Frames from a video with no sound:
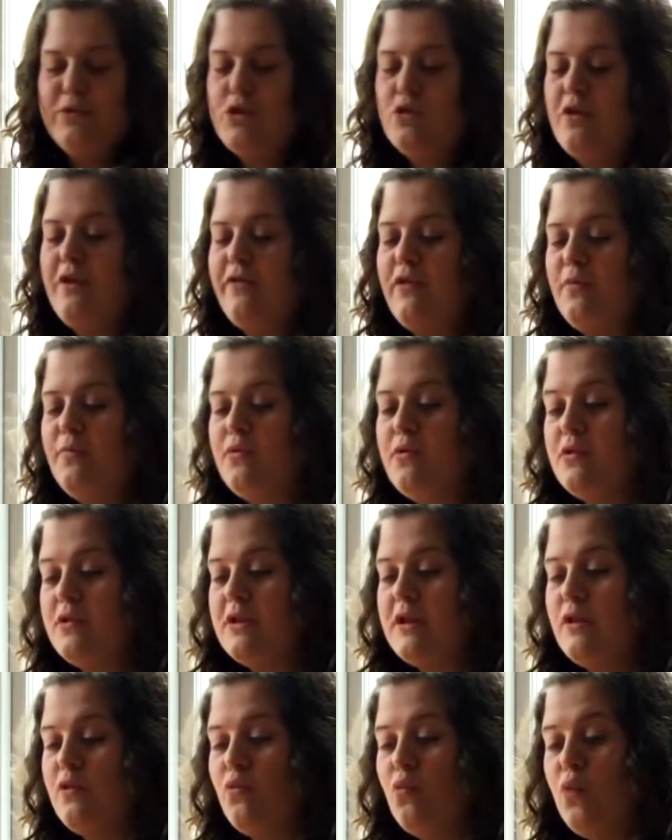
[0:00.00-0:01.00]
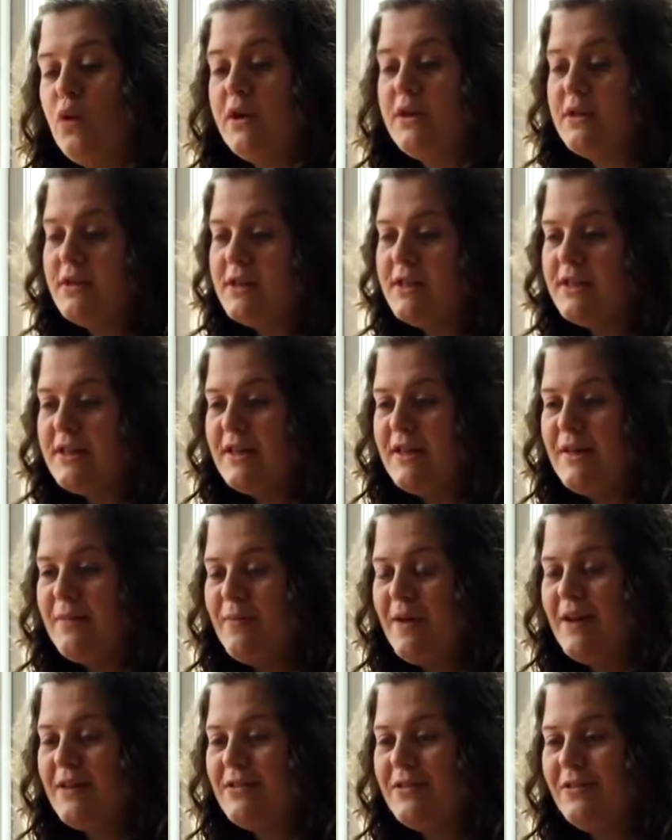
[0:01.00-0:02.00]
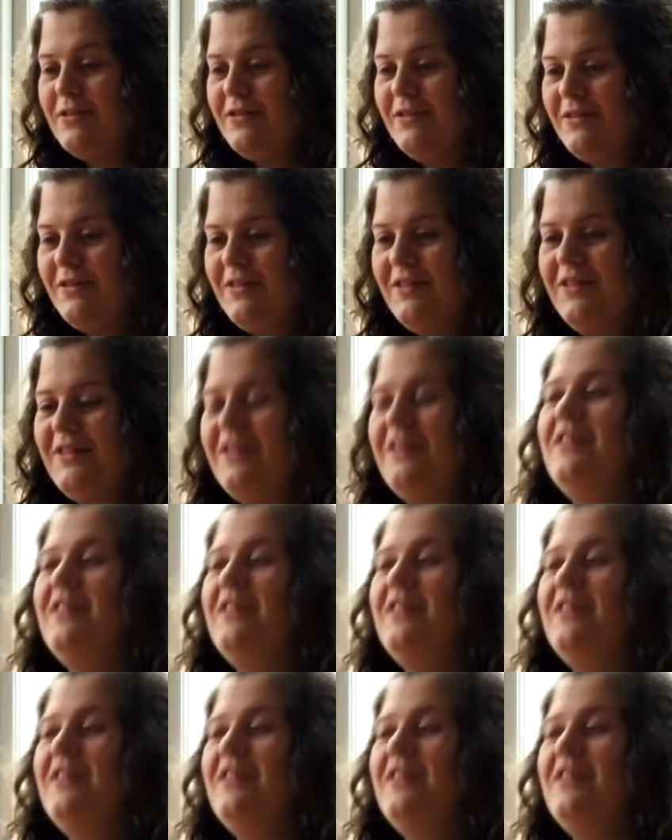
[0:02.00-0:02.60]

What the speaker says: so if you put down one C pedal